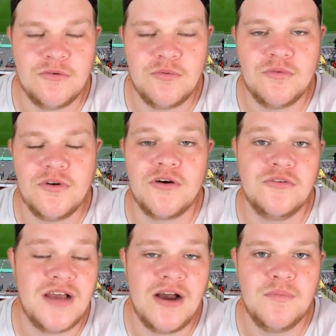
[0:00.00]
or not go
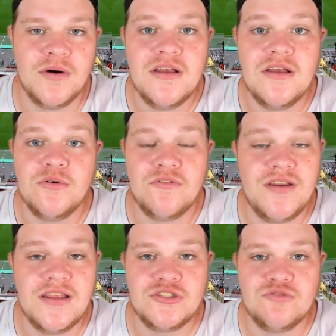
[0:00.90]
down, but would
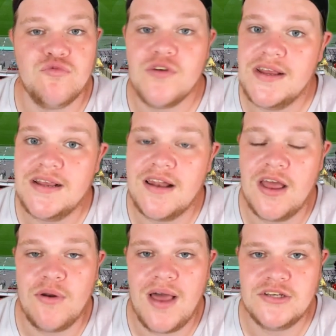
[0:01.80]
finish really
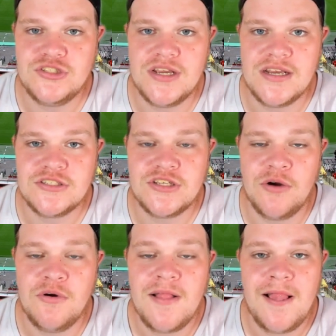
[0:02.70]
low last year, so